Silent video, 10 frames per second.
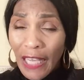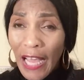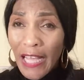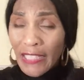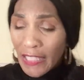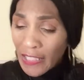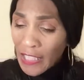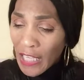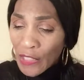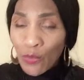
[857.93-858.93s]
as it
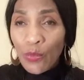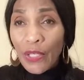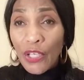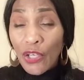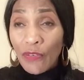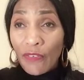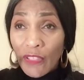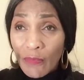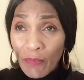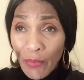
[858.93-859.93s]
does when you
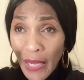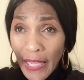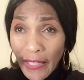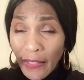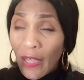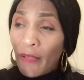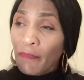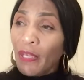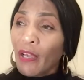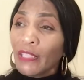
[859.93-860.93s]
spray it
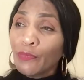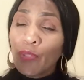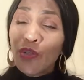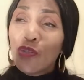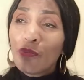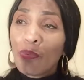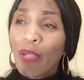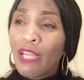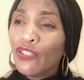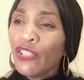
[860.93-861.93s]
because when you spray
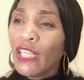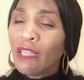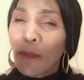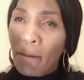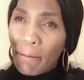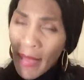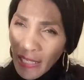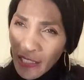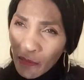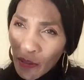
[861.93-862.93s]
it you get the
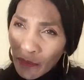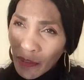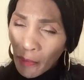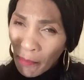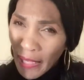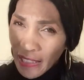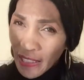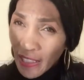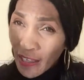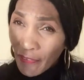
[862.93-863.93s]
maximum
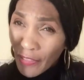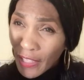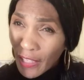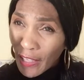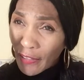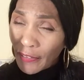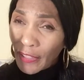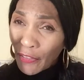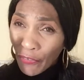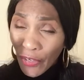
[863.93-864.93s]
capacity of the
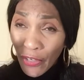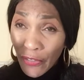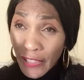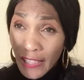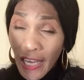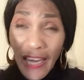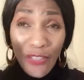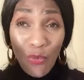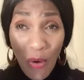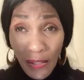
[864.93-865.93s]
fragrance and
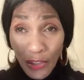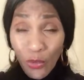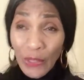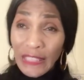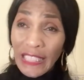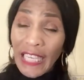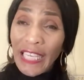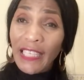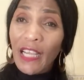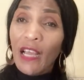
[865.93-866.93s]
you also attain